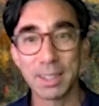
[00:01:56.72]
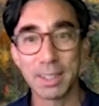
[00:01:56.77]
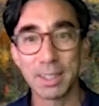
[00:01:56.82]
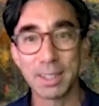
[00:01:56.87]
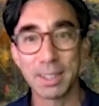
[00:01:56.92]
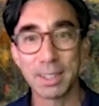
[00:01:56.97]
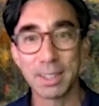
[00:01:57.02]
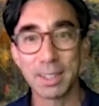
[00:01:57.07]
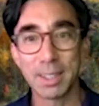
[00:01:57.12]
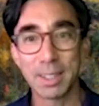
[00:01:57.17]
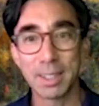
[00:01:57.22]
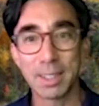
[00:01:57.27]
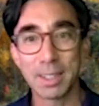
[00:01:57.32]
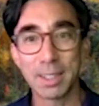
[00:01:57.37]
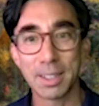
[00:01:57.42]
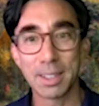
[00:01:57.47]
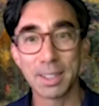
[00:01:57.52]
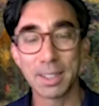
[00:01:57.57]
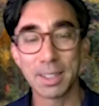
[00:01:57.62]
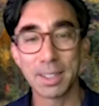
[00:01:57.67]

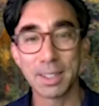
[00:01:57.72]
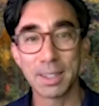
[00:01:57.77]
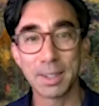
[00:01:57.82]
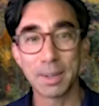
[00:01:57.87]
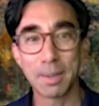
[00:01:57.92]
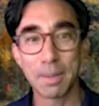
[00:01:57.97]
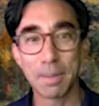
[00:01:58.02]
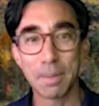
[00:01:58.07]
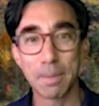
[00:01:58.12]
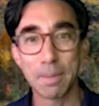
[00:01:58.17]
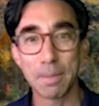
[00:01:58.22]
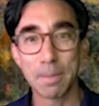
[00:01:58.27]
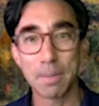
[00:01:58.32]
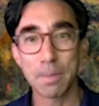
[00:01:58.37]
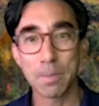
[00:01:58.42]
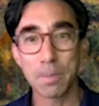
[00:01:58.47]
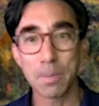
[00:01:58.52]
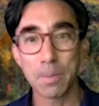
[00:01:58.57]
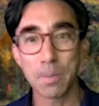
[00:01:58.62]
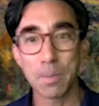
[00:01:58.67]

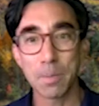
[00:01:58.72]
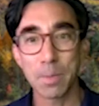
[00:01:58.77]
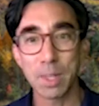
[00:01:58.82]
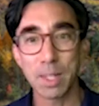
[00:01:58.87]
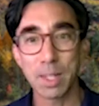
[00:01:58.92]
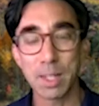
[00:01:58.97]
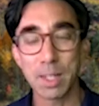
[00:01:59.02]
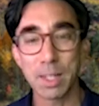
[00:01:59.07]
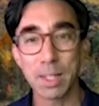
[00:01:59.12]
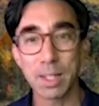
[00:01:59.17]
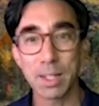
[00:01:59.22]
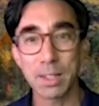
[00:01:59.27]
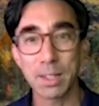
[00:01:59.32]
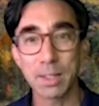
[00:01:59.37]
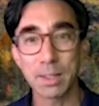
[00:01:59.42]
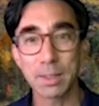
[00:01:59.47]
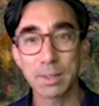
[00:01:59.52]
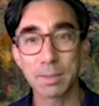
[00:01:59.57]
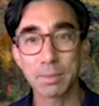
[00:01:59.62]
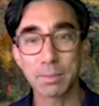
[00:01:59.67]

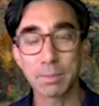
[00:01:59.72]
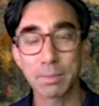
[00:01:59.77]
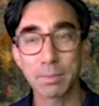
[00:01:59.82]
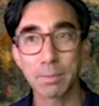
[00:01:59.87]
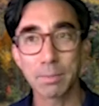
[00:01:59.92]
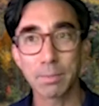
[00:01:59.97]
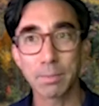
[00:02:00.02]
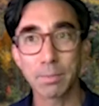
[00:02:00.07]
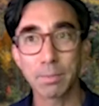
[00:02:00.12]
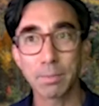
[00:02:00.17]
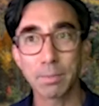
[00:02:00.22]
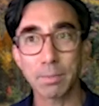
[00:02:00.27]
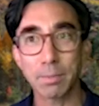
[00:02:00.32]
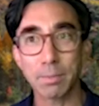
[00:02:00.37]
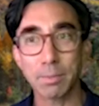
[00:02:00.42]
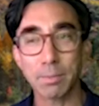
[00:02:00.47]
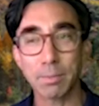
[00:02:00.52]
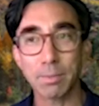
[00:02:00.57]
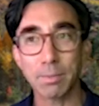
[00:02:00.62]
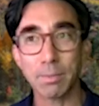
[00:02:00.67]

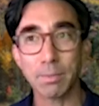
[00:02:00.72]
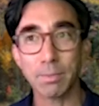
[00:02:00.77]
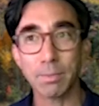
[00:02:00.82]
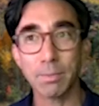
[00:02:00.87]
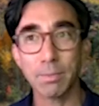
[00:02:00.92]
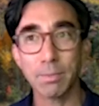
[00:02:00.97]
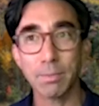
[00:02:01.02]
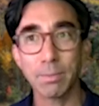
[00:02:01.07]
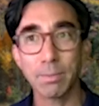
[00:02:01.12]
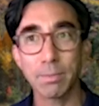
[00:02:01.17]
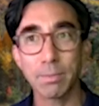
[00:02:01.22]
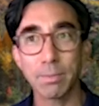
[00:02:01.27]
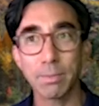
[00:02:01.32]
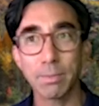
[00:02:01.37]
[no speech]